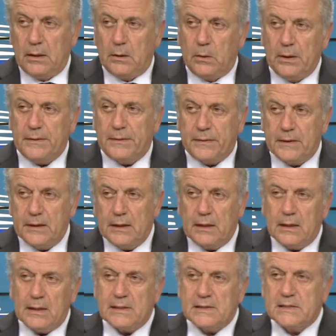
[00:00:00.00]
With
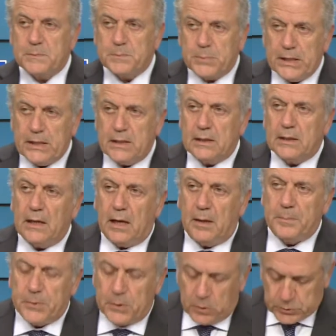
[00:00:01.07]
spring
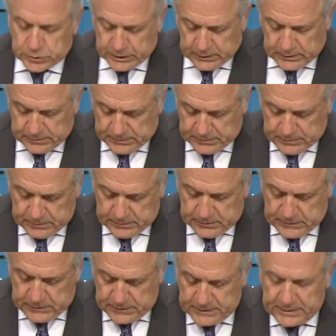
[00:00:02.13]
approaching,
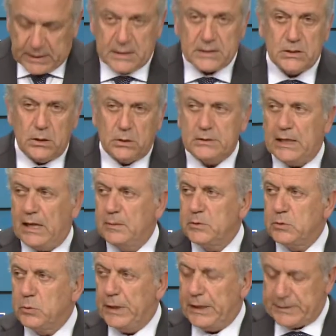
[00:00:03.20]
there is no time
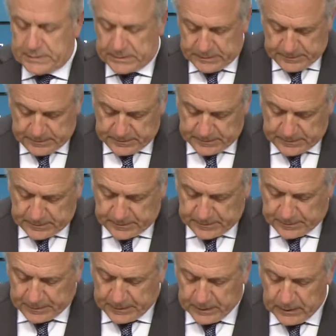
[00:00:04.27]
to waste.
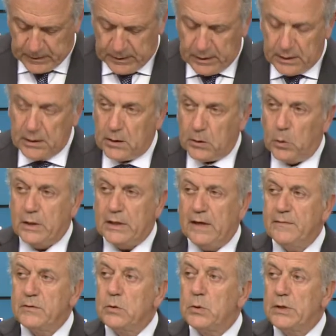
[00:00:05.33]
We
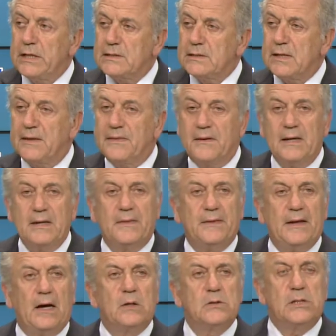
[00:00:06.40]
have to reach
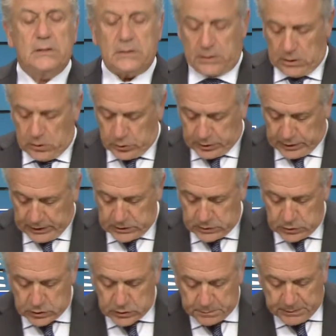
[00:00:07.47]
3,000
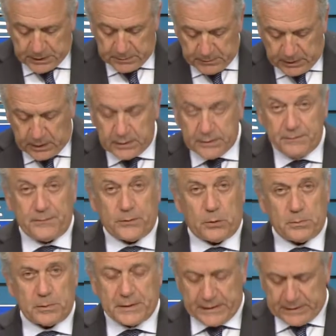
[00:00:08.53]
relocations per month
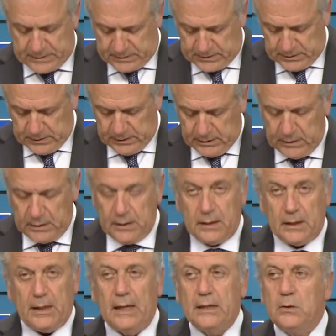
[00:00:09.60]
from Greece
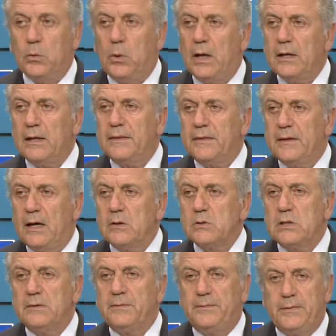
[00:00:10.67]
and
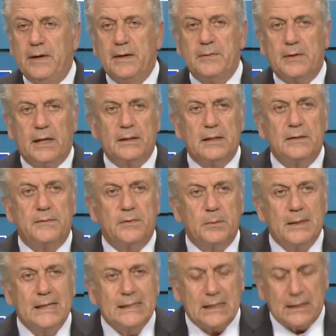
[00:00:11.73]
1,500 from
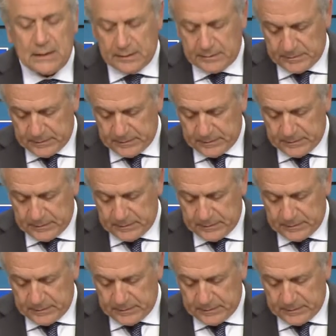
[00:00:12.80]
Italy.